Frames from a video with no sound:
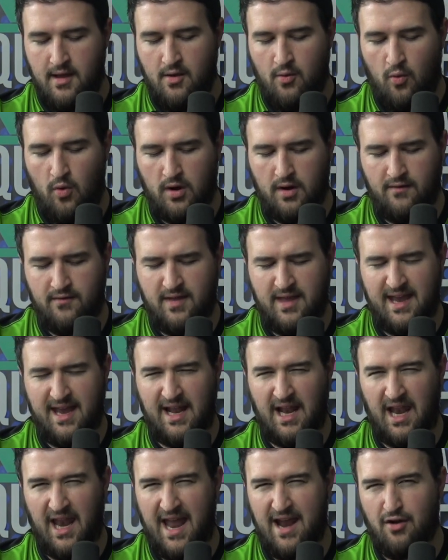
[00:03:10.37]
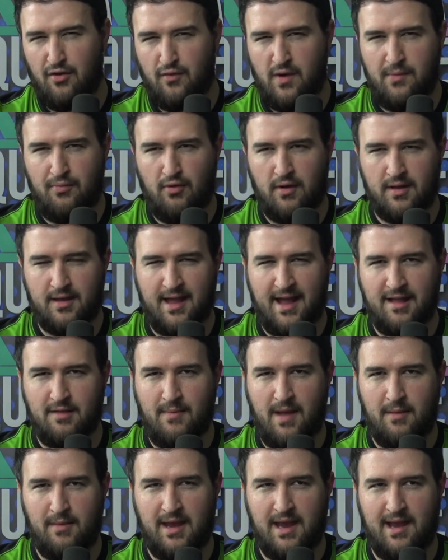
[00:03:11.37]
one of the later reprint sets,
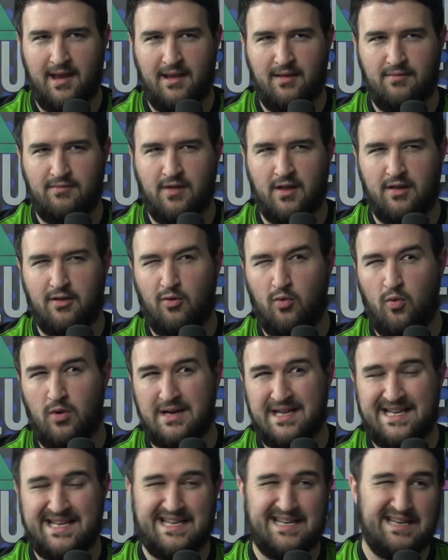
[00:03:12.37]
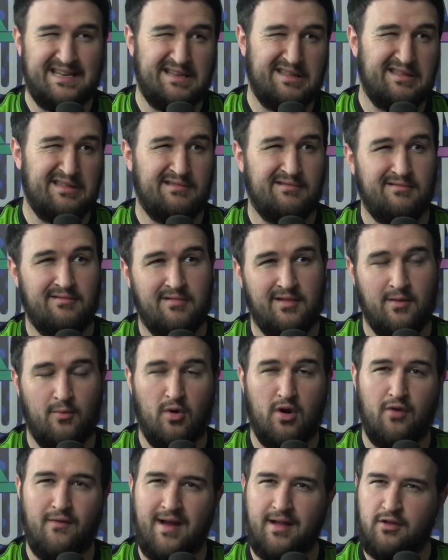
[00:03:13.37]
maybe the
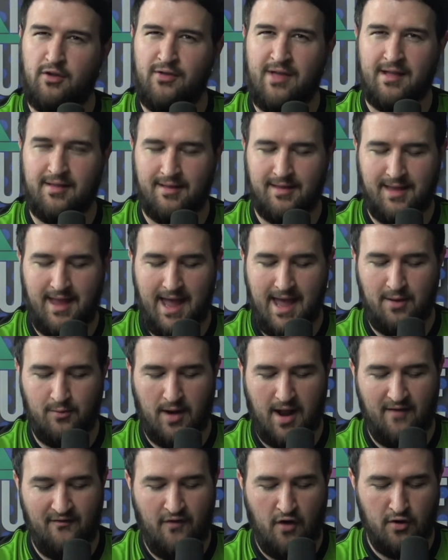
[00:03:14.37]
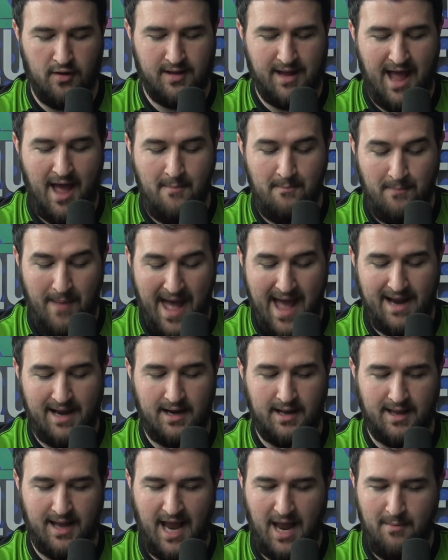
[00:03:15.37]
somewhere around 2010 when I first got back
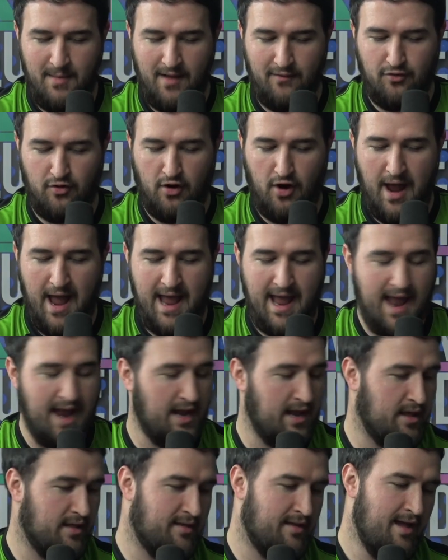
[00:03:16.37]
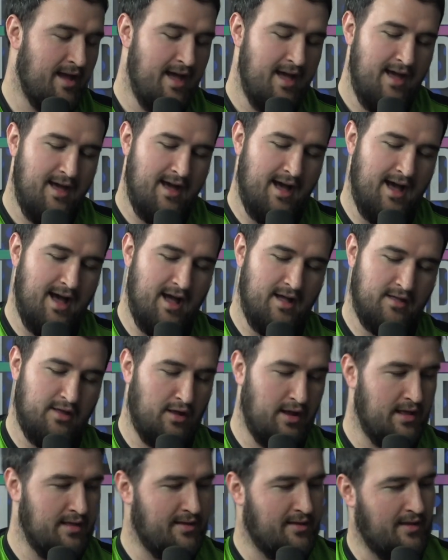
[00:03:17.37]
into the game after a hiatus. So
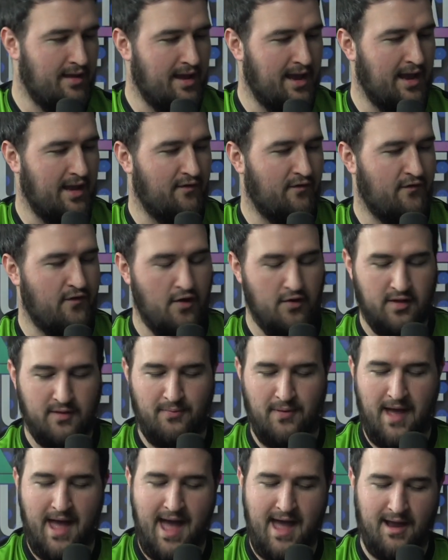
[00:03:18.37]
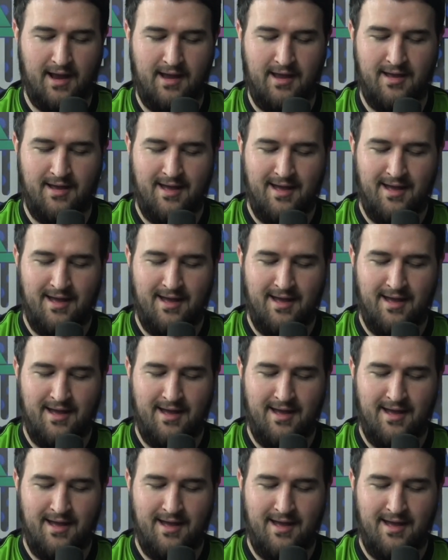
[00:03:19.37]
let's see. First pack,